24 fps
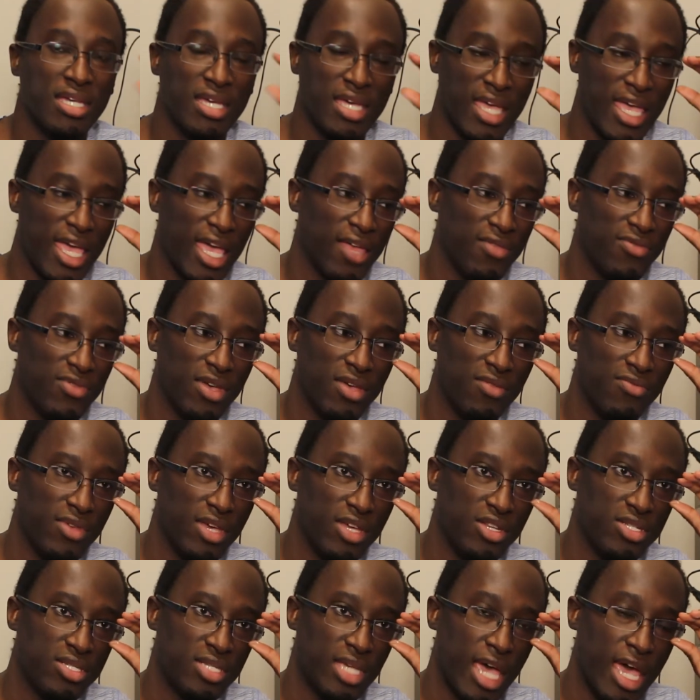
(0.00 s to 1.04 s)
and then
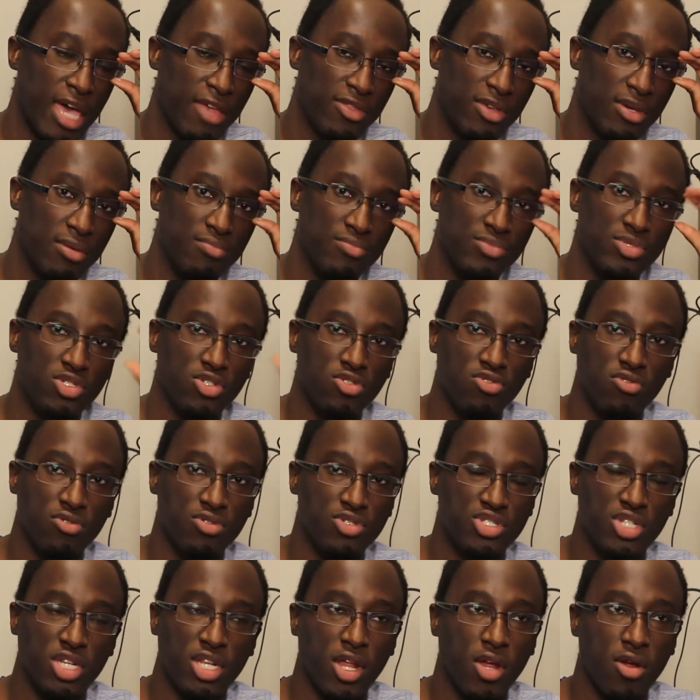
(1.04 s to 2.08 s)
they just had them do a
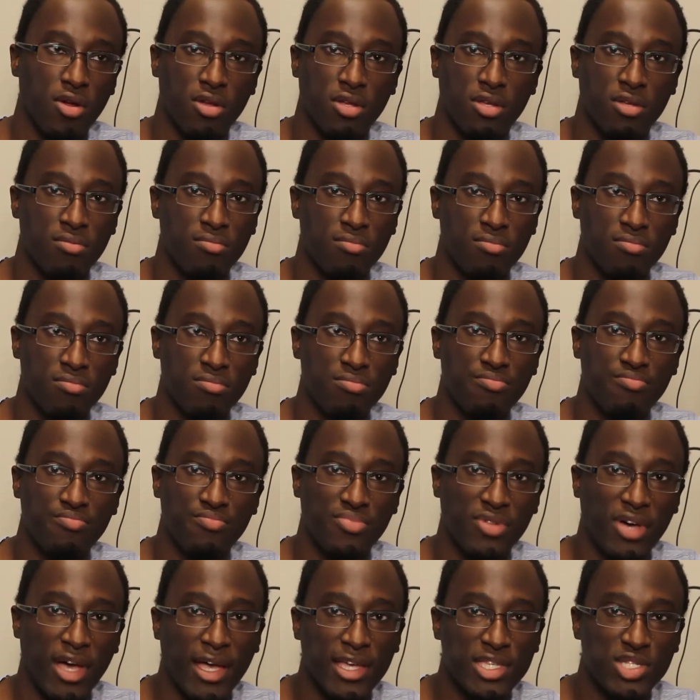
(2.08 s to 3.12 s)
generic
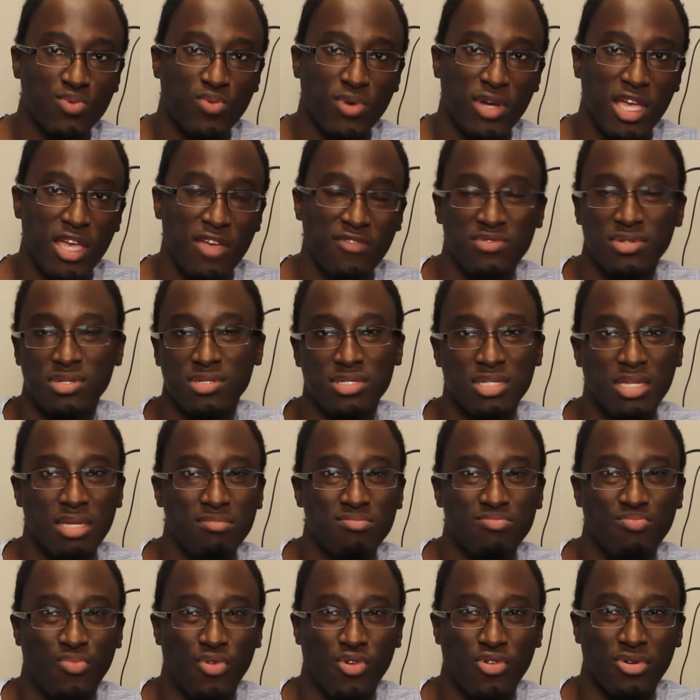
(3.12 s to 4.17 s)
blast wave just
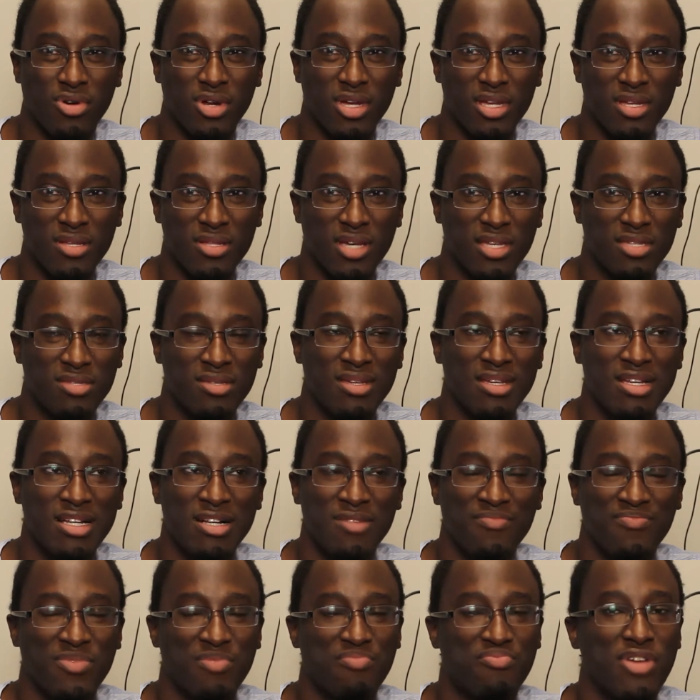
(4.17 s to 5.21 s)
seemed boring. Like,
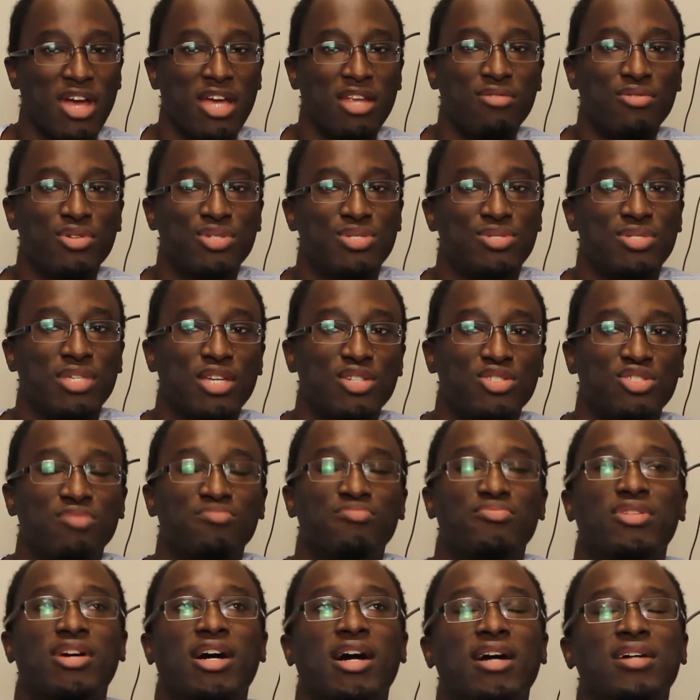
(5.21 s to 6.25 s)
the Primal
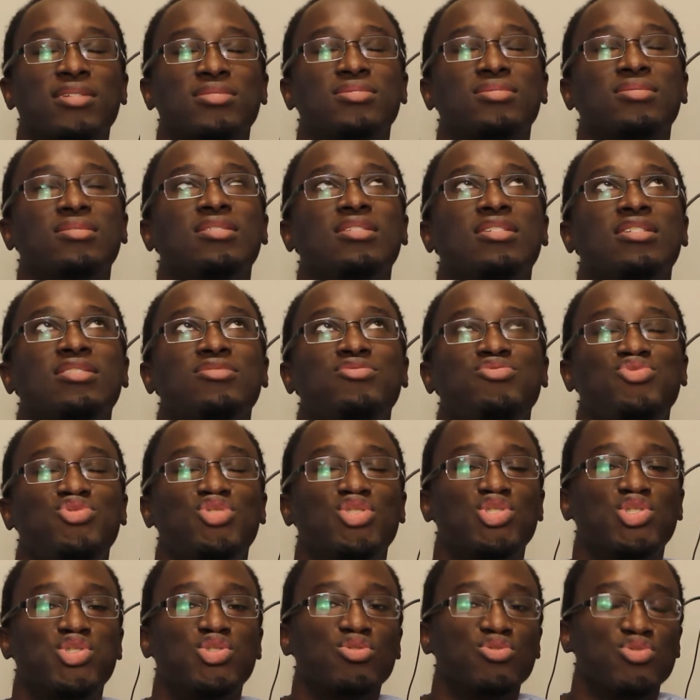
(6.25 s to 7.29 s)
Extinction Blast
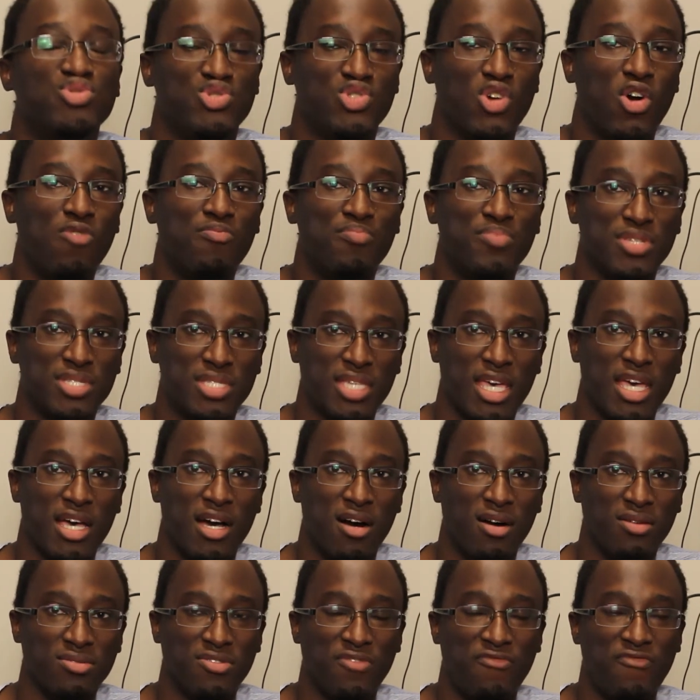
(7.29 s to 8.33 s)
just looked dope as
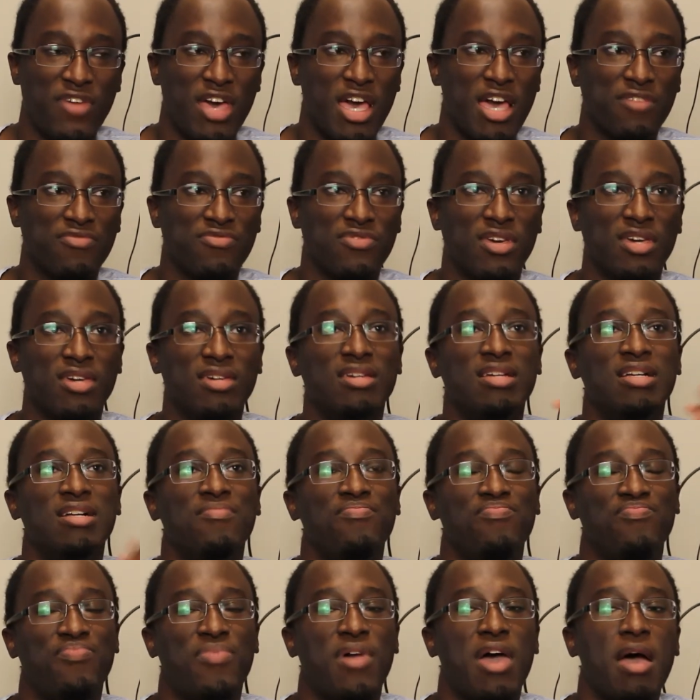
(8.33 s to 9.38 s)
hell. And the fact
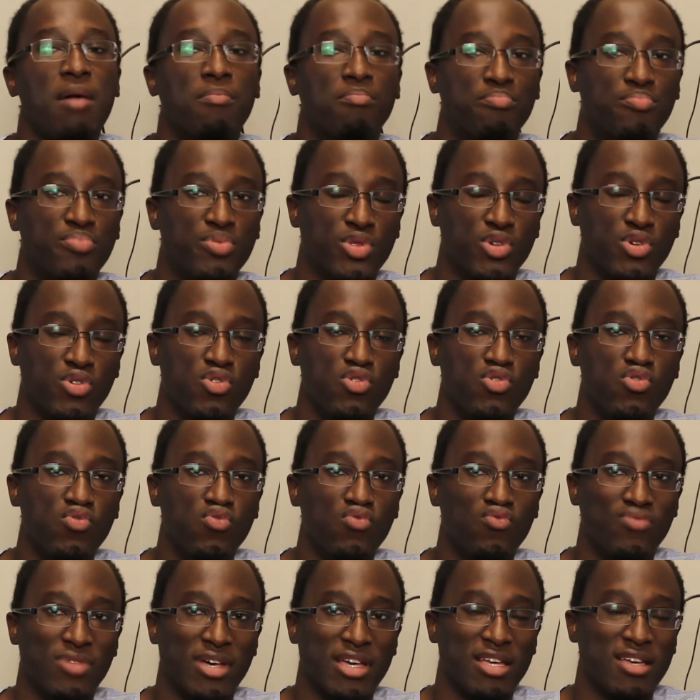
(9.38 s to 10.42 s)
that
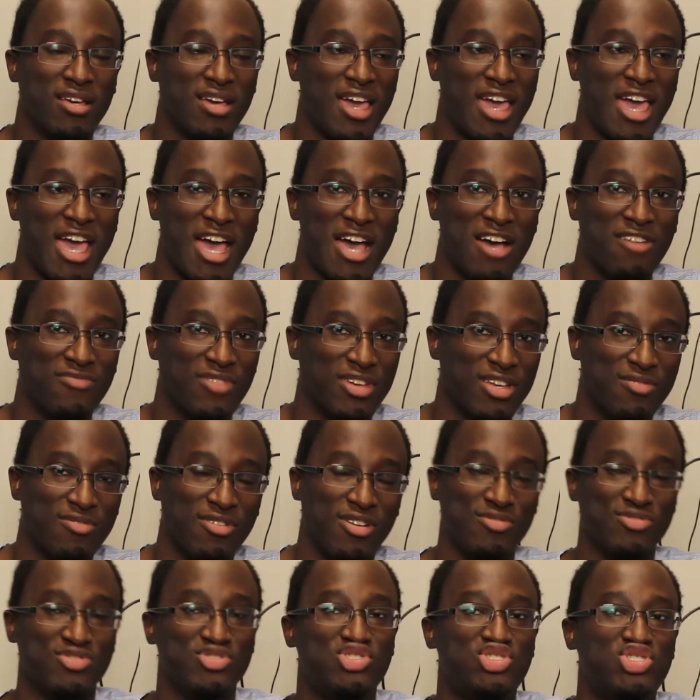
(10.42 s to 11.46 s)
blew like
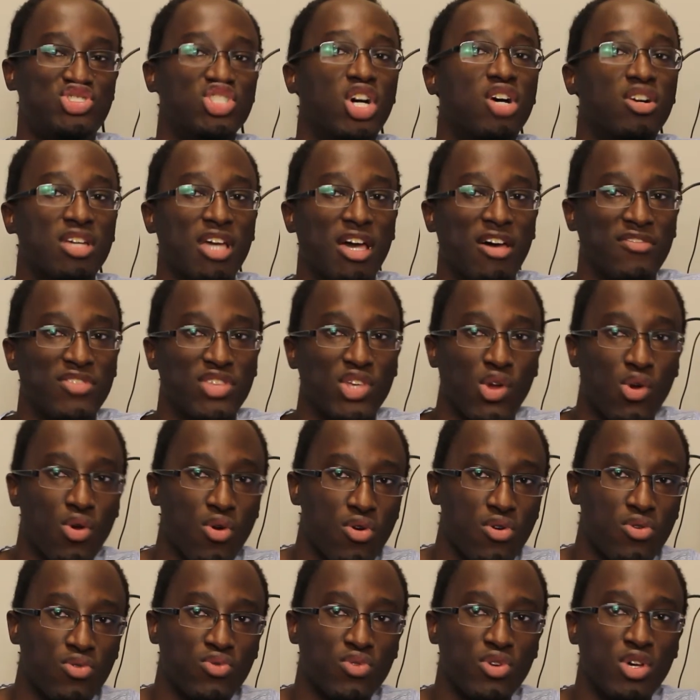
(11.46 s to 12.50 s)
a chunk out of the
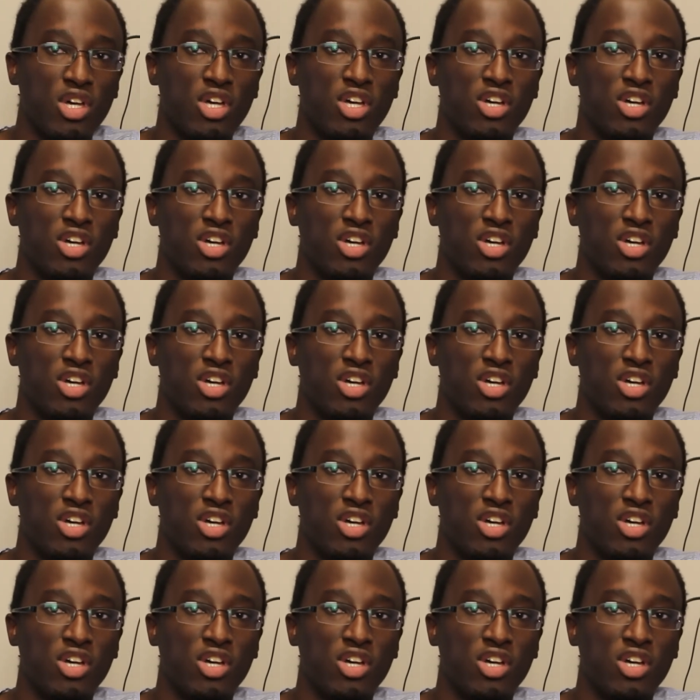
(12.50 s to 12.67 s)
earth